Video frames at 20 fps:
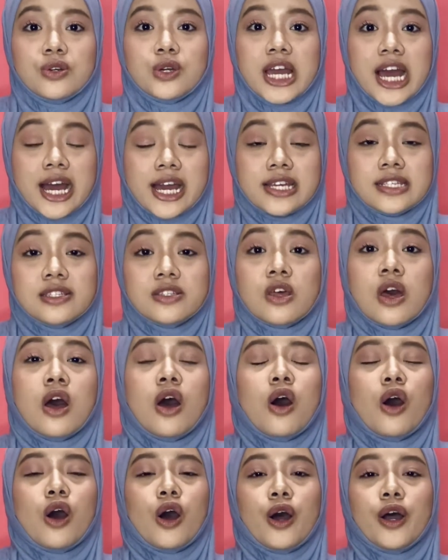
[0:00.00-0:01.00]
guys
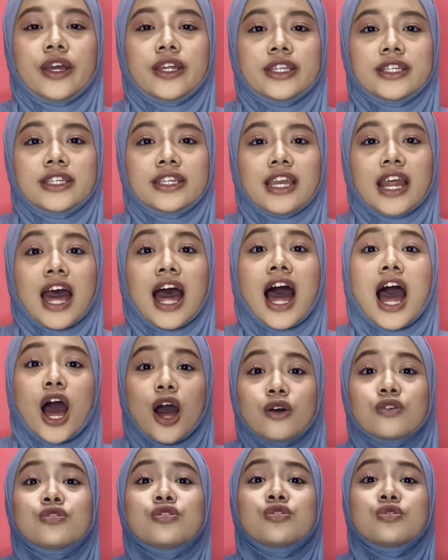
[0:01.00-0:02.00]
on how
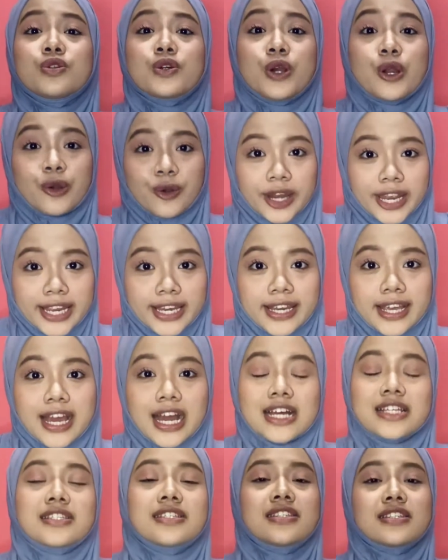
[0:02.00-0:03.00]
to create
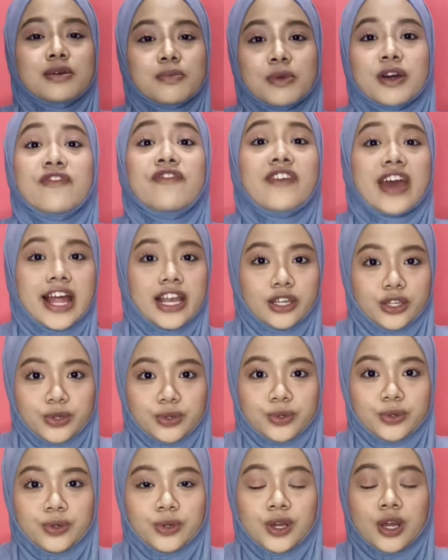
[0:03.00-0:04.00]
customer value.
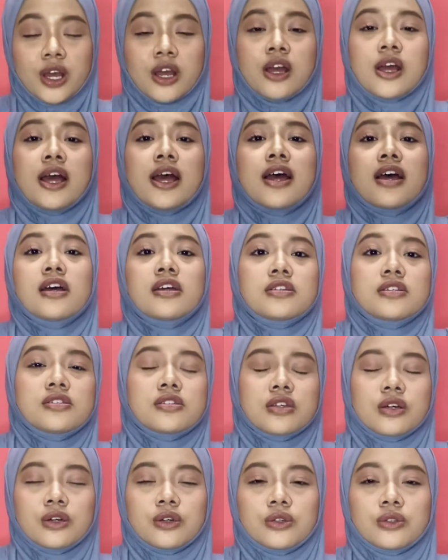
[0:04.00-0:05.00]

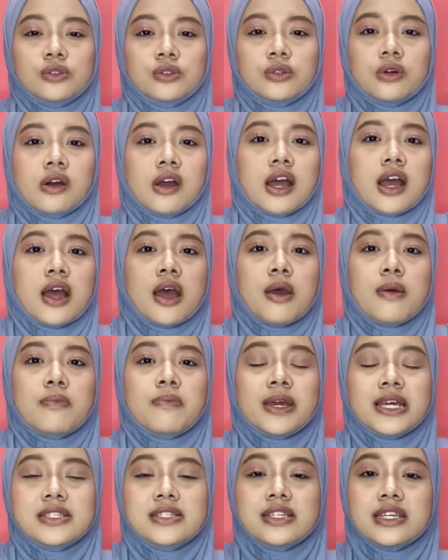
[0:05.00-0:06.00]
So,
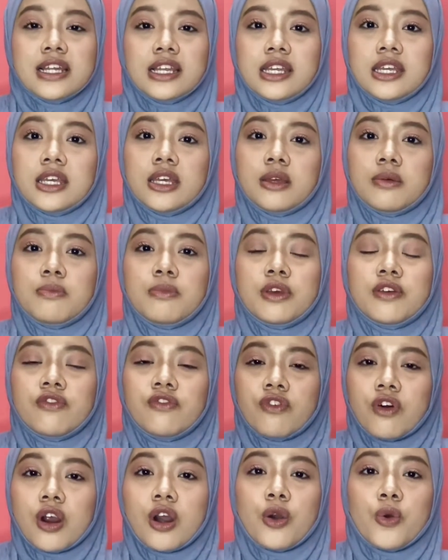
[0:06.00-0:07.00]
basically,
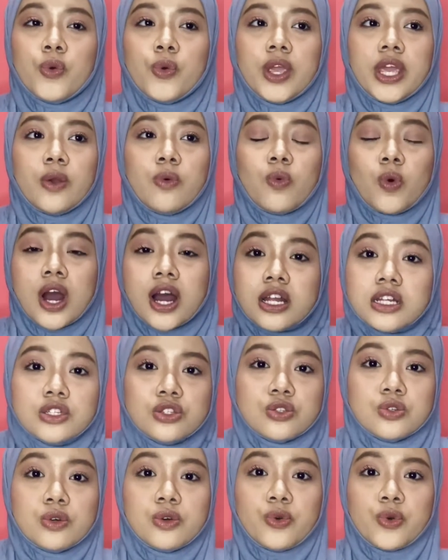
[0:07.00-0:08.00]
before we want
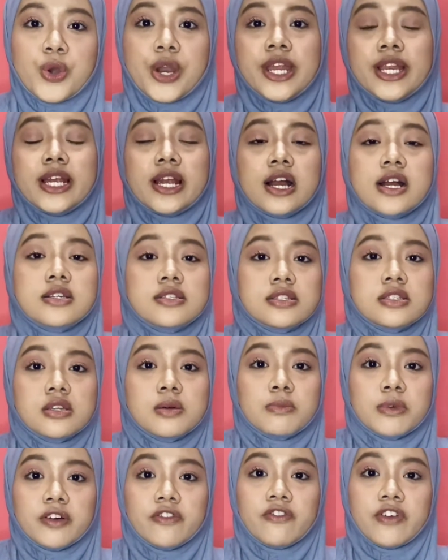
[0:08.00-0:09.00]
to create
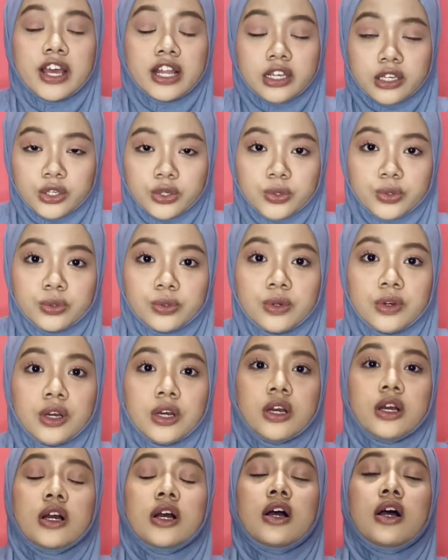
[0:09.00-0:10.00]
customer value,
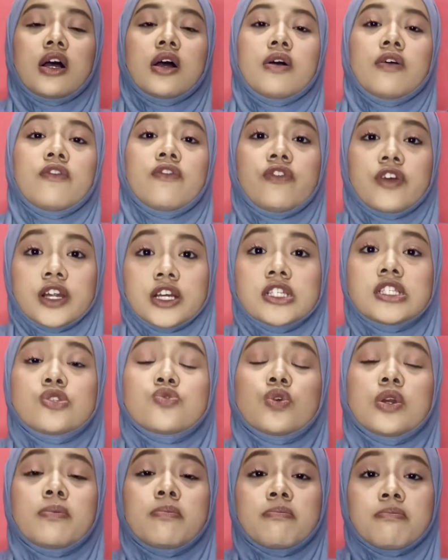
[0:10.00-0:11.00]
first
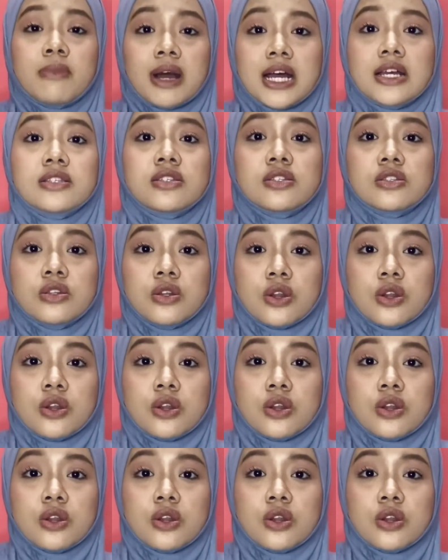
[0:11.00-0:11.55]
we must